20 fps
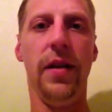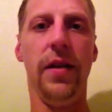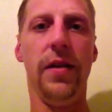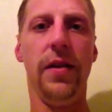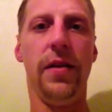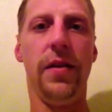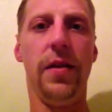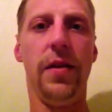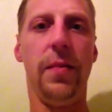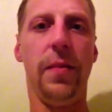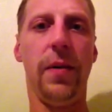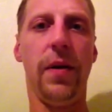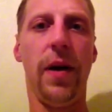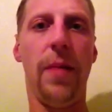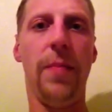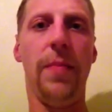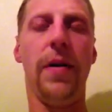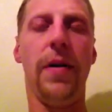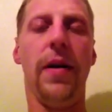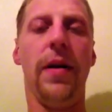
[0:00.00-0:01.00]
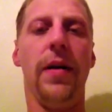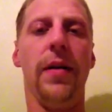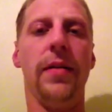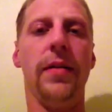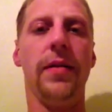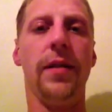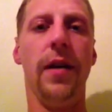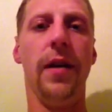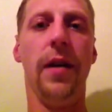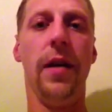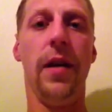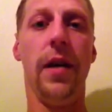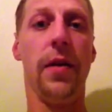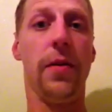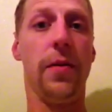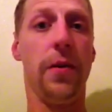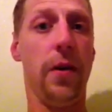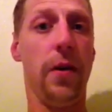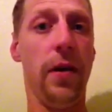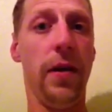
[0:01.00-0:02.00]
super upgrades. It'll
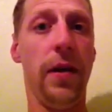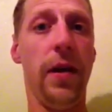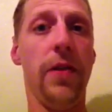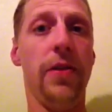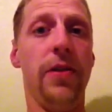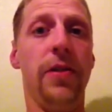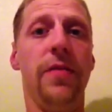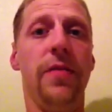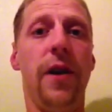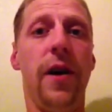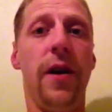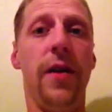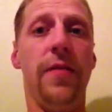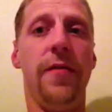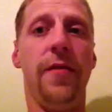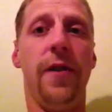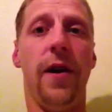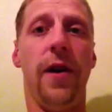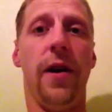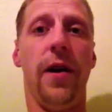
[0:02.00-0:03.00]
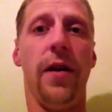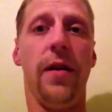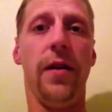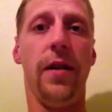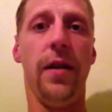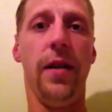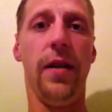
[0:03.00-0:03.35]
really get you very far.